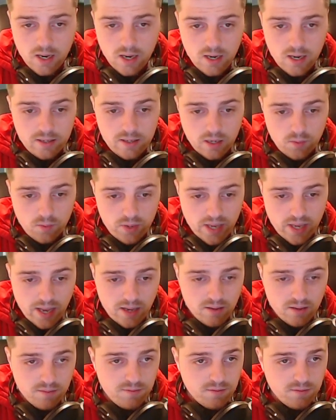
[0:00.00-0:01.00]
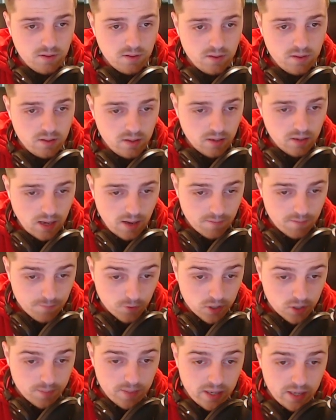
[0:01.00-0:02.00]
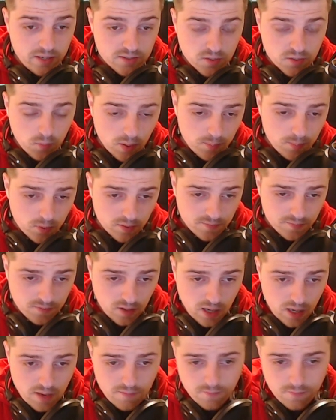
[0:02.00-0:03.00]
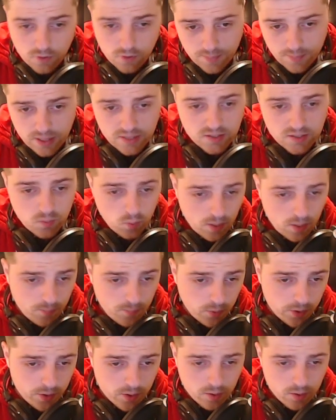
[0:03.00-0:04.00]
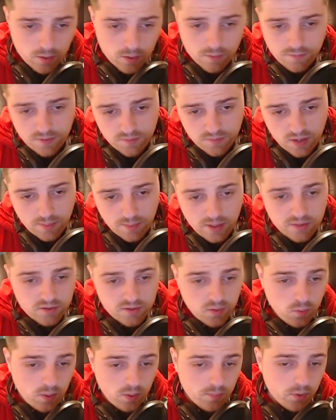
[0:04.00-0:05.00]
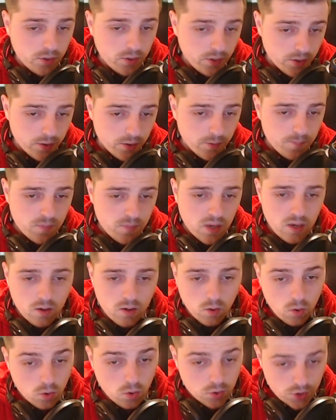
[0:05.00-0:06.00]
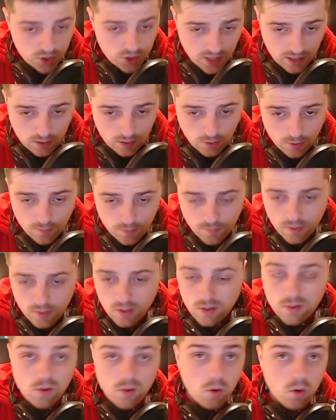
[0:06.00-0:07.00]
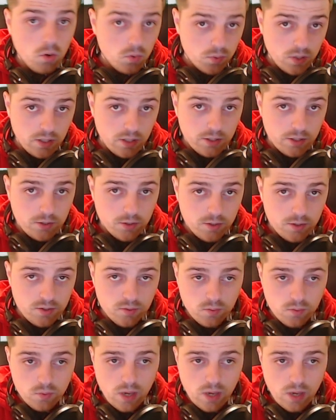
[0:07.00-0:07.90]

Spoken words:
Now, we have 40 meters at 1.5, 40 meters at 1.0, 15 meters at 1.0, all shallow, all really good,